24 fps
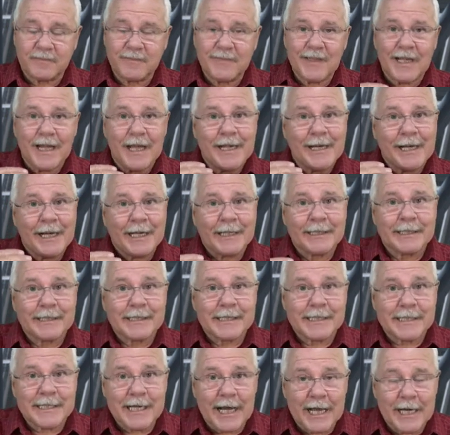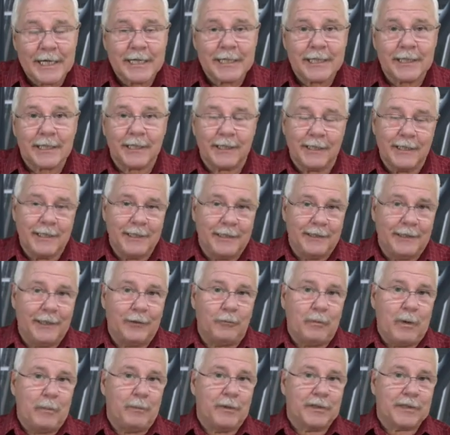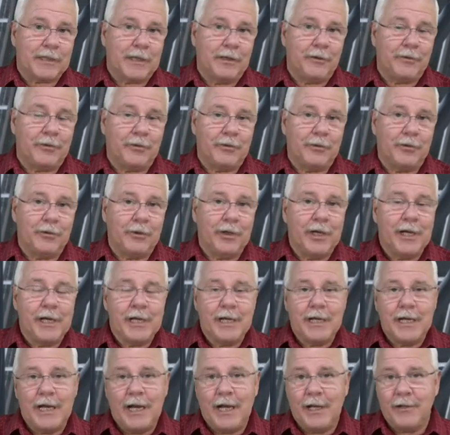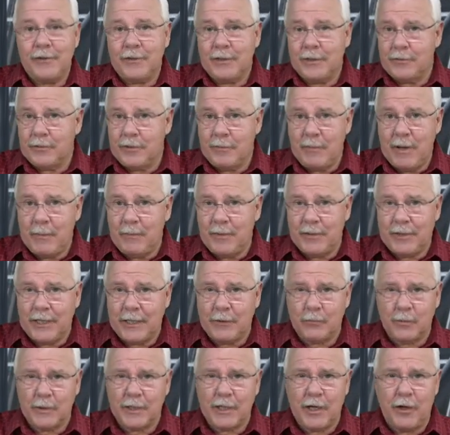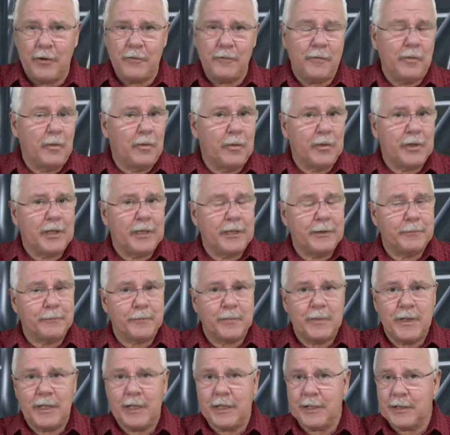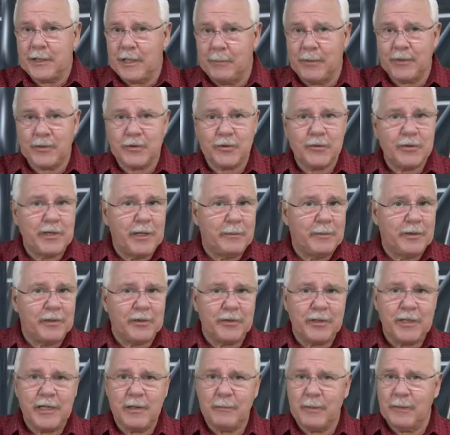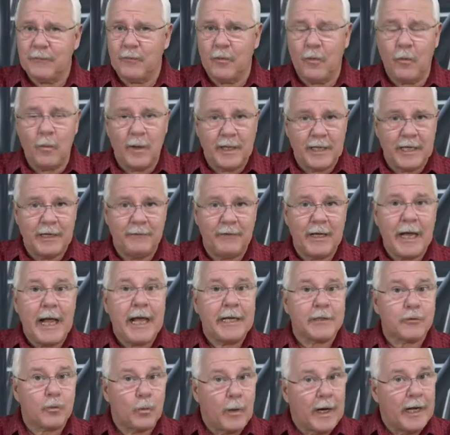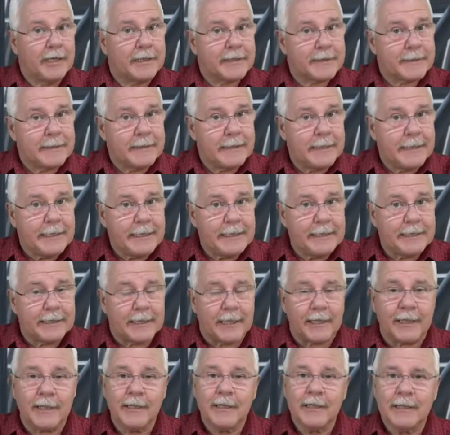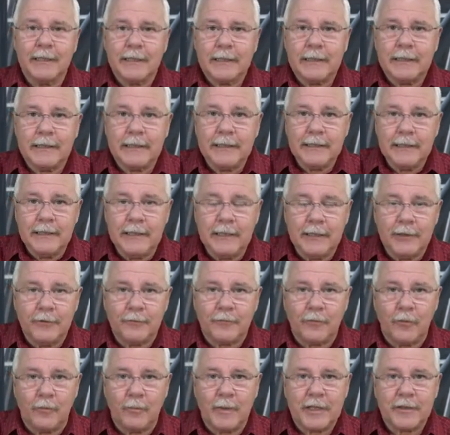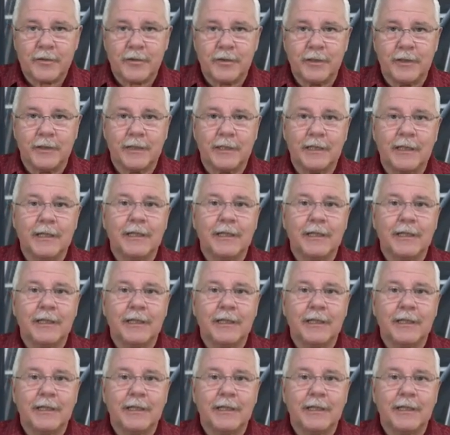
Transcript: and understanding that we must go through. And remember, that will go for the number 2, number 3, number 4, whatever, as well as the leader. Leading a formation